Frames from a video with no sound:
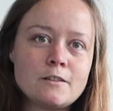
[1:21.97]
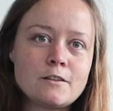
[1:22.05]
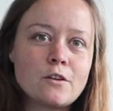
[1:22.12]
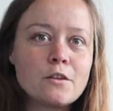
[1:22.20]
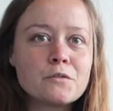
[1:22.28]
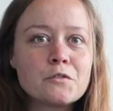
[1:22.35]

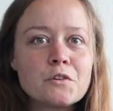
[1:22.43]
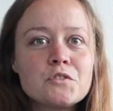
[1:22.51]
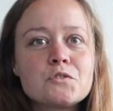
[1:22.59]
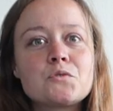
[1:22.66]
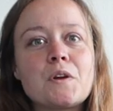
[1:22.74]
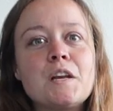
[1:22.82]
Now the
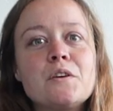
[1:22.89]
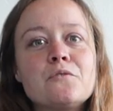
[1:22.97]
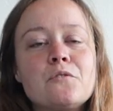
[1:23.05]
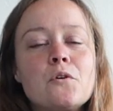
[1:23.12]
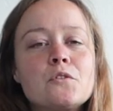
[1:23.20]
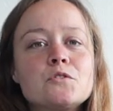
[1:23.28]
first
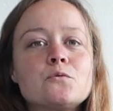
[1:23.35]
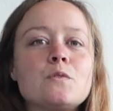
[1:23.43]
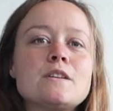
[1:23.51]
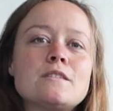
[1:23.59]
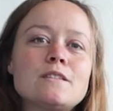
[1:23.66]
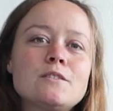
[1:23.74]
training-focused
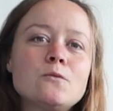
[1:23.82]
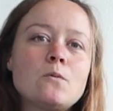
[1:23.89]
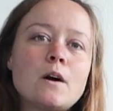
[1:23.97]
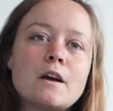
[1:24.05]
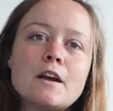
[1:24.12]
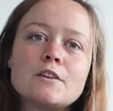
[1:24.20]
reason
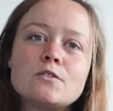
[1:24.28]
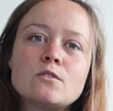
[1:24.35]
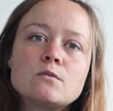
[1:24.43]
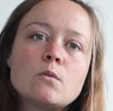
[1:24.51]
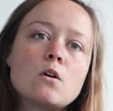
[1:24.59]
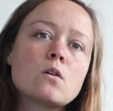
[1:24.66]
why I
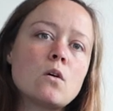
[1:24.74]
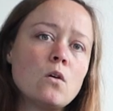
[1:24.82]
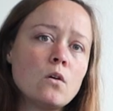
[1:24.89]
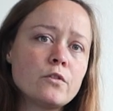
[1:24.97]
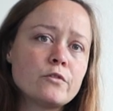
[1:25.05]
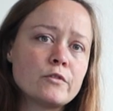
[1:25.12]
don't walk
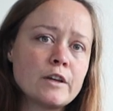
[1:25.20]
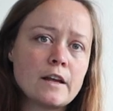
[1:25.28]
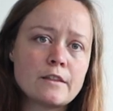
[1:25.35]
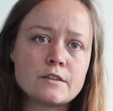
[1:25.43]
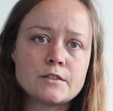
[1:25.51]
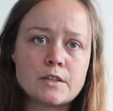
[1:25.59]
all three
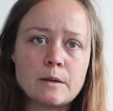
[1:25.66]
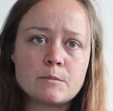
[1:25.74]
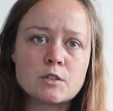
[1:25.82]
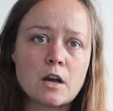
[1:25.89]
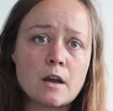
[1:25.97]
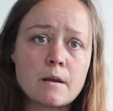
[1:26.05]
at the
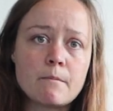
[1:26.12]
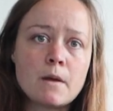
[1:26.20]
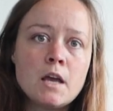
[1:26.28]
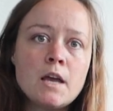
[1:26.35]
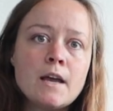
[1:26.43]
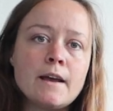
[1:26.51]
same
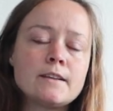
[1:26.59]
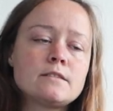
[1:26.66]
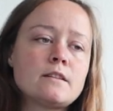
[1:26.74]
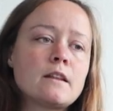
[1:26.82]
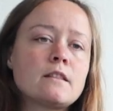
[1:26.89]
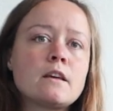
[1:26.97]
time
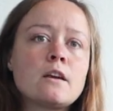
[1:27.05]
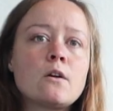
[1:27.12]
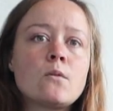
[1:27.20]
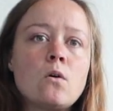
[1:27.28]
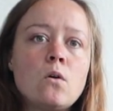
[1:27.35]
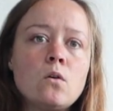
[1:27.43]
is that they
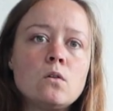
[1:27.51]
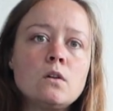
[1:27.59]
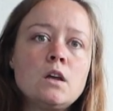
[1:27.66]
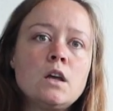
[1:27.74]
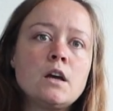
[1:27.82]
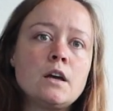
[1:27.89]
are
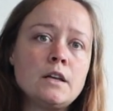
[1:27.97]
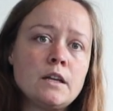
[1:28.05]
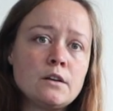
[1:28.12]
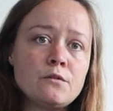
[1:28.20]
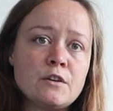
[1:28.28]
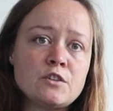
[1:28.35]
all an
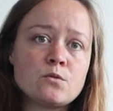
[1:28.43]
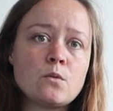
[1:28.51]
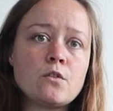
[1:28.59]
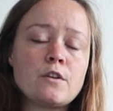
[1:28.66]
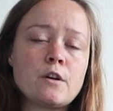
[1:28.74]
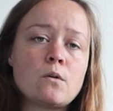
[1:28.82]

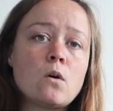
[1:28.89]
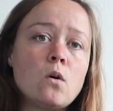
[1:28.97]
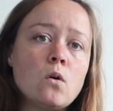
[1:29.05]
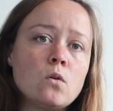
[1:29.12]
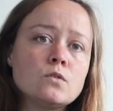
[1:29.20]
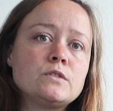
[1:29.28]
individual, they are
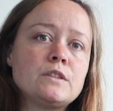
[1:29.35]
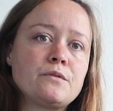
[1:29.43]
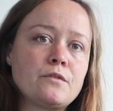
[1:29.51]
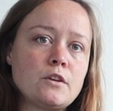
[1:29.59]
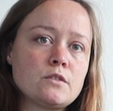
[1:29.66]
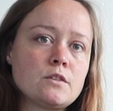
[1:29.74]
all
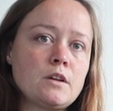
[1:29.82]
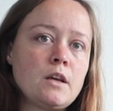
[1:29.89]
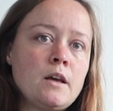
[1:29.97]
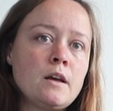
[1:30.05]
different.